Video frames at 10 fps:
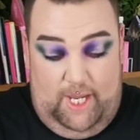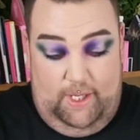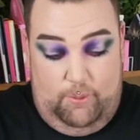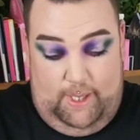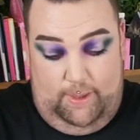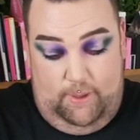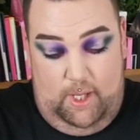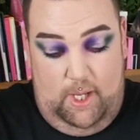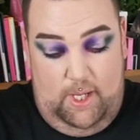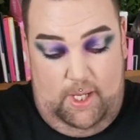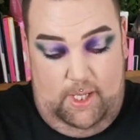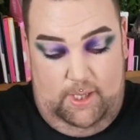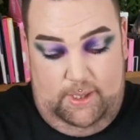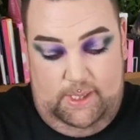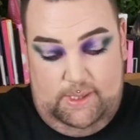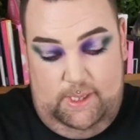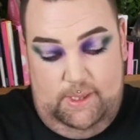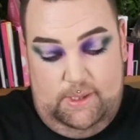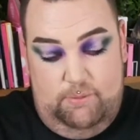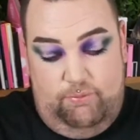Anyway, this
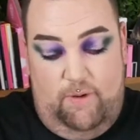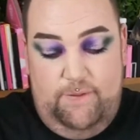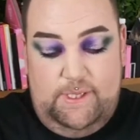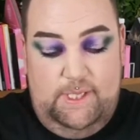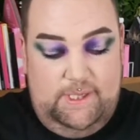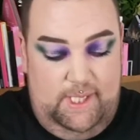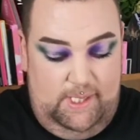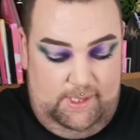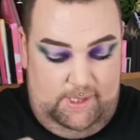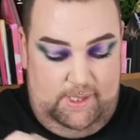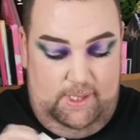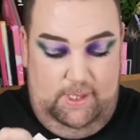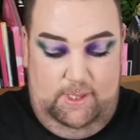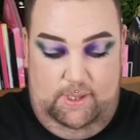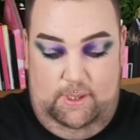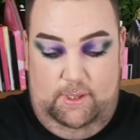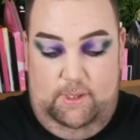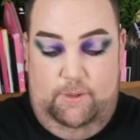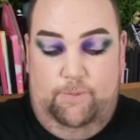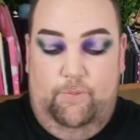is the Prophecy set.
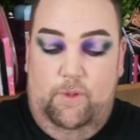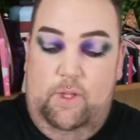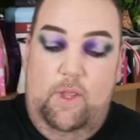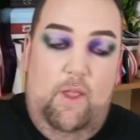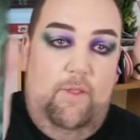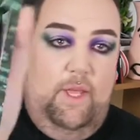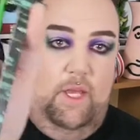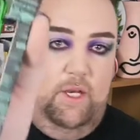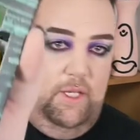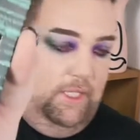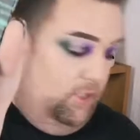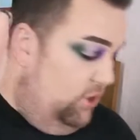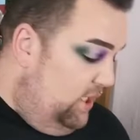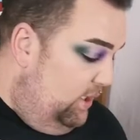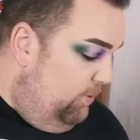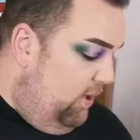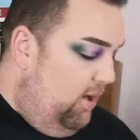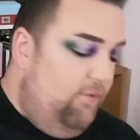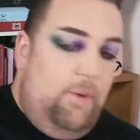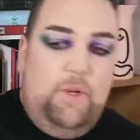They are in the shape
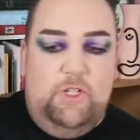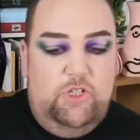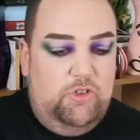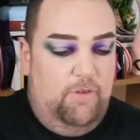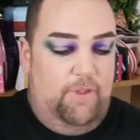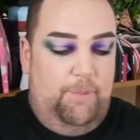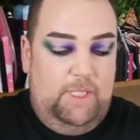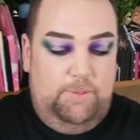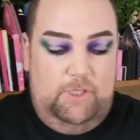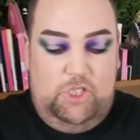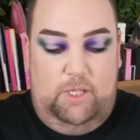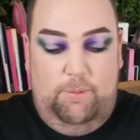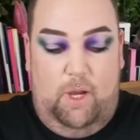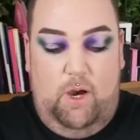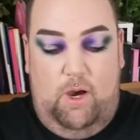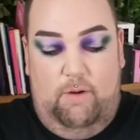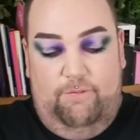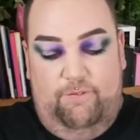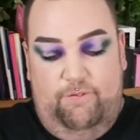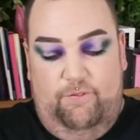of. I'm not too sure if they're meant to be shape
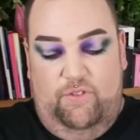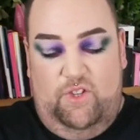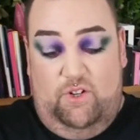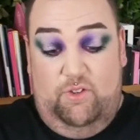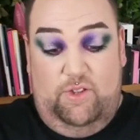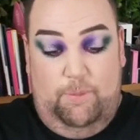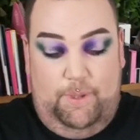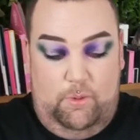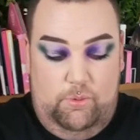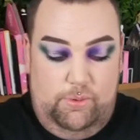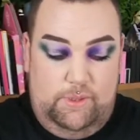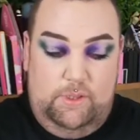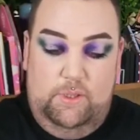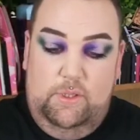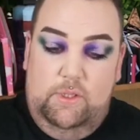of the pills.